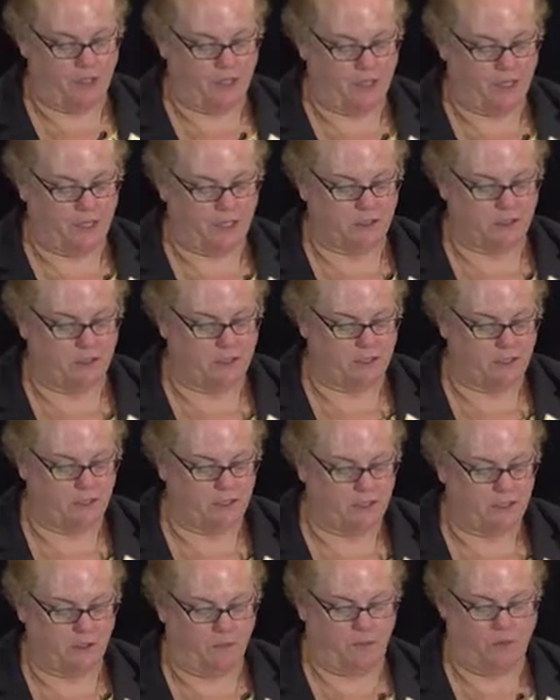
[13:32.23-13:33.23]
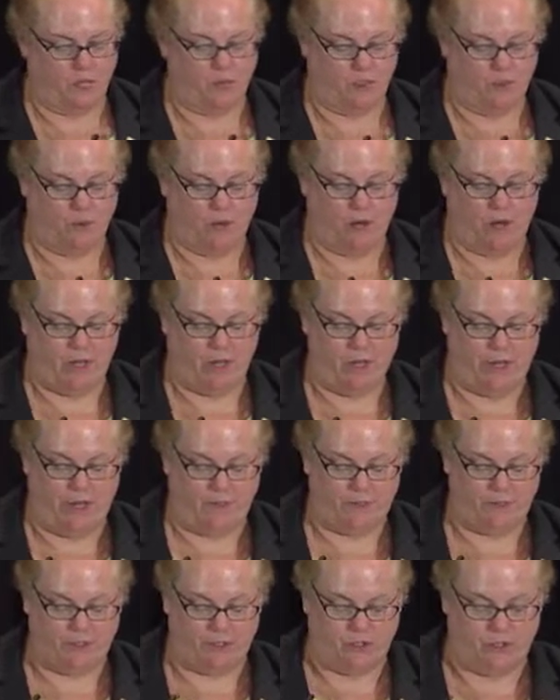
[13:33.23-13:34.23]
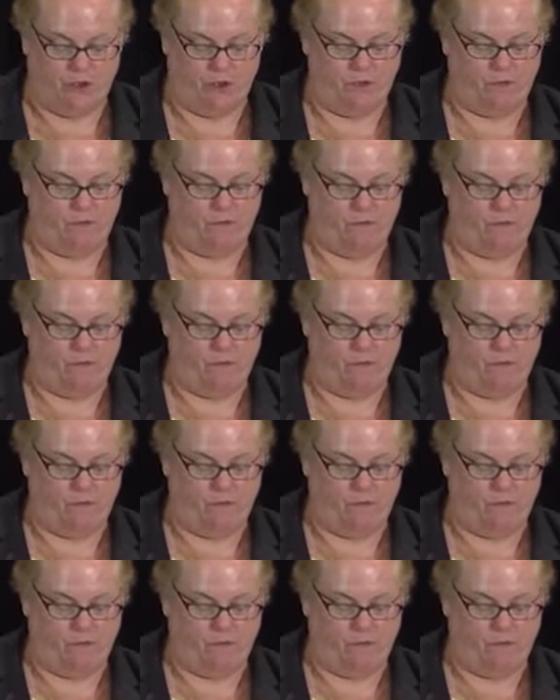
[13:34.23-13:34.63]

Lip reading: assessments in a patient quality episode